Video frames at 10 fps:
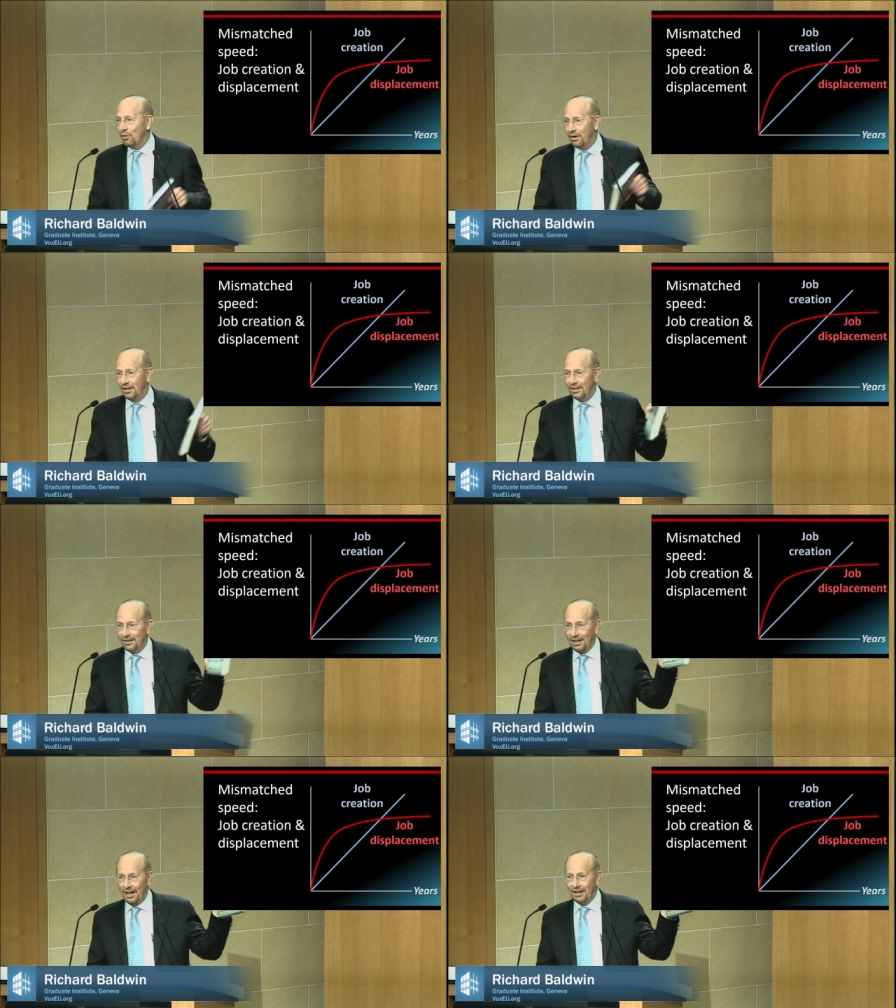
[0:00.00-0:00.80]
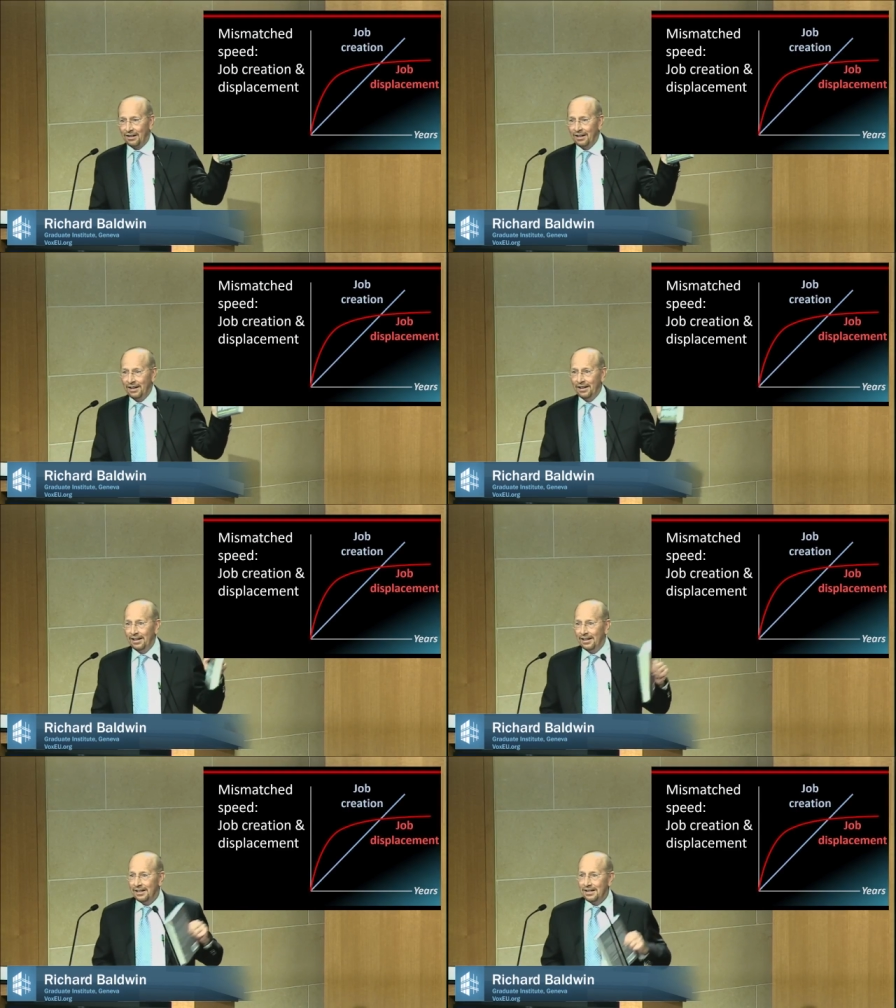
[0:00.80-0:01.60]
word in this title
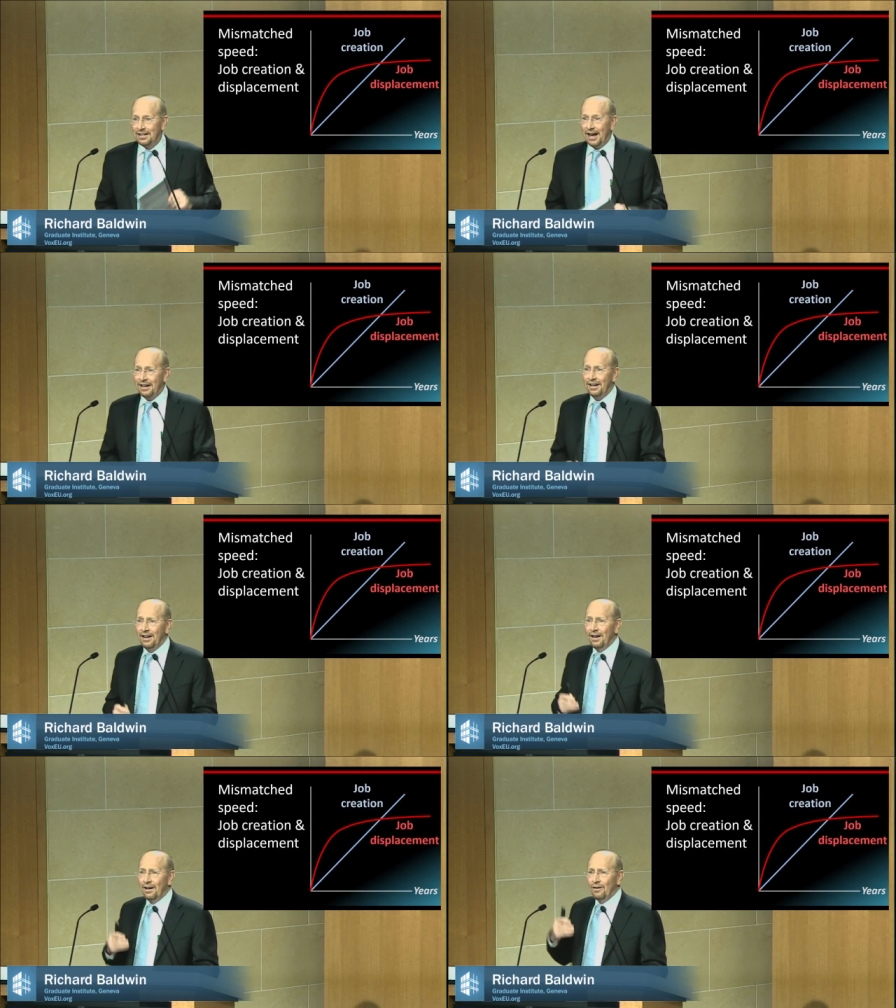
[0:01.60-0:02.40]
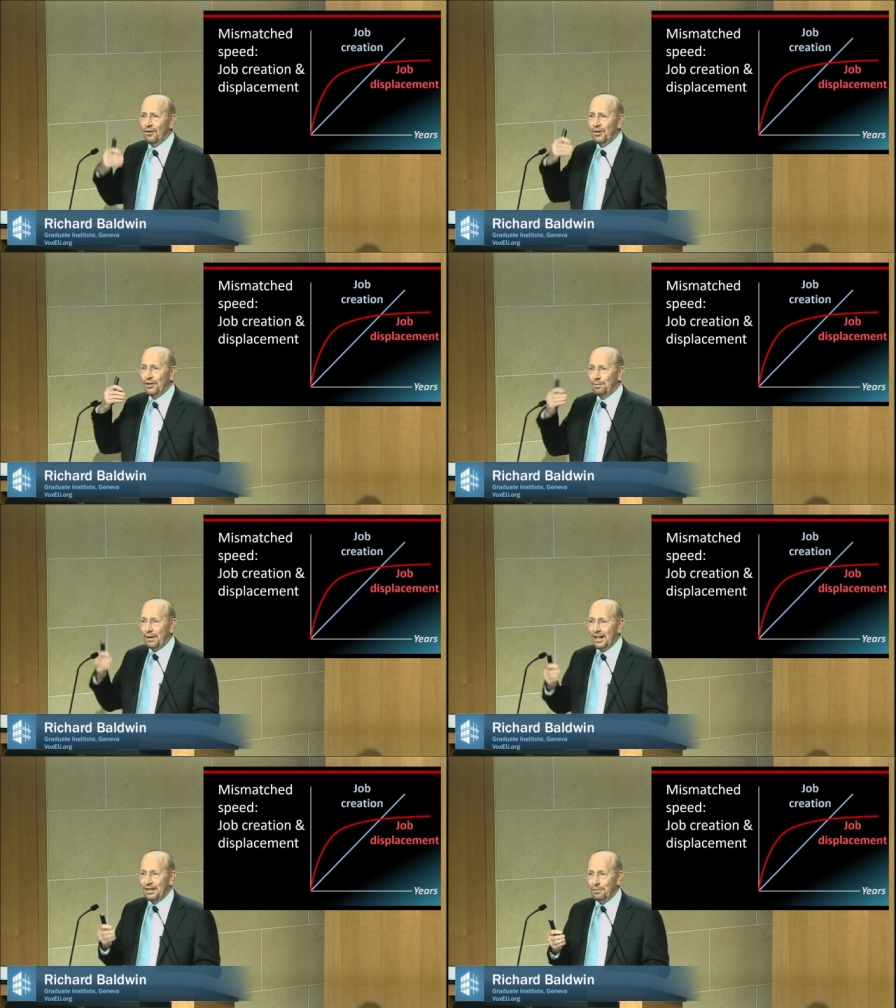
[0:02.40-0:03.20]
is that the
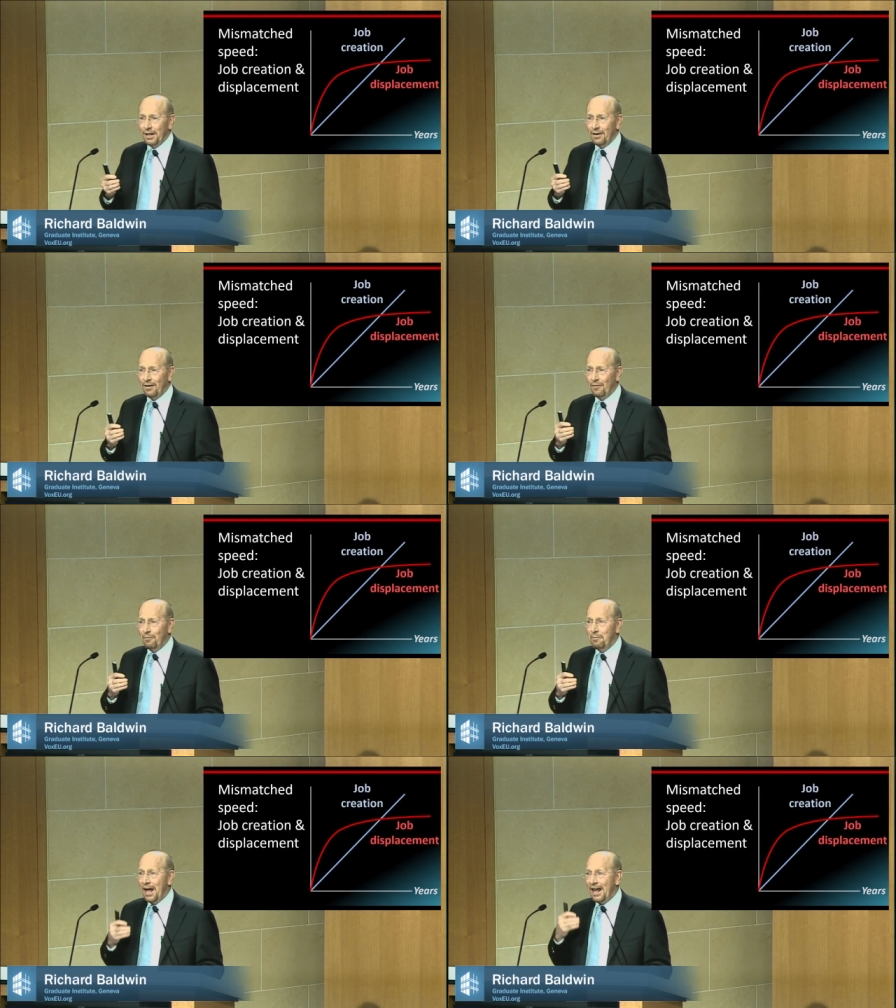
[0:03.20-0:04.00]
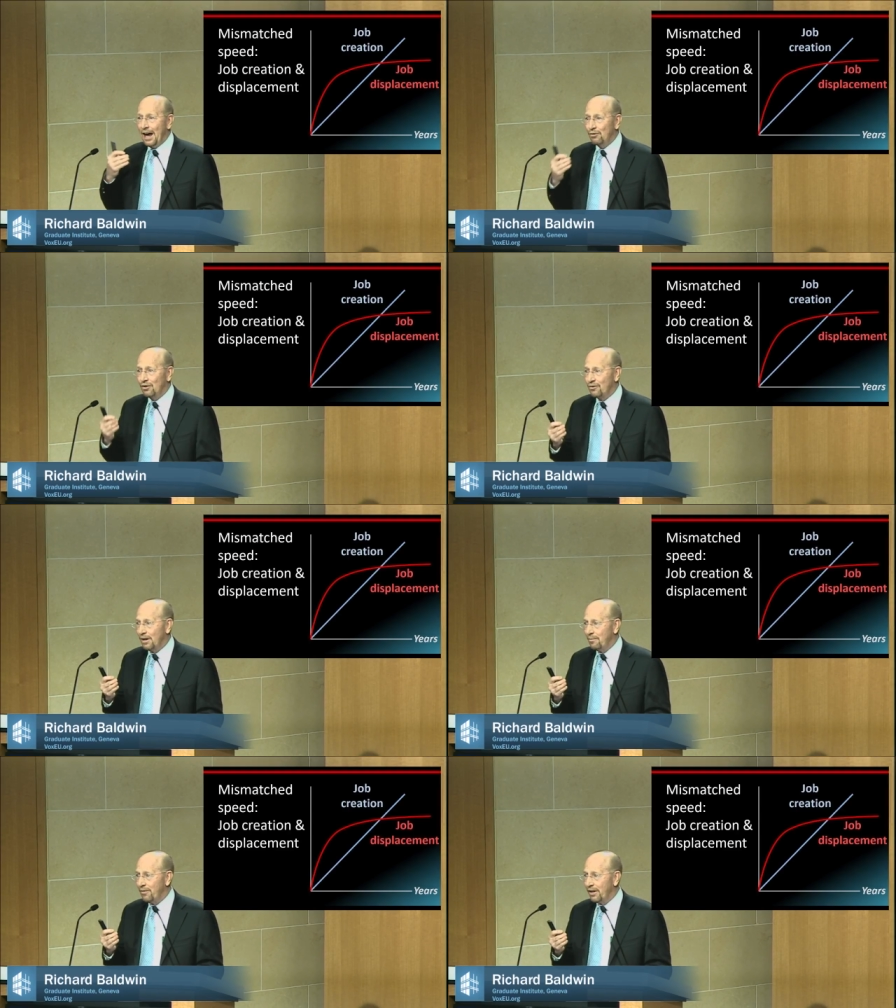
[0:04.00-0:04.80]
displacement may outstrip the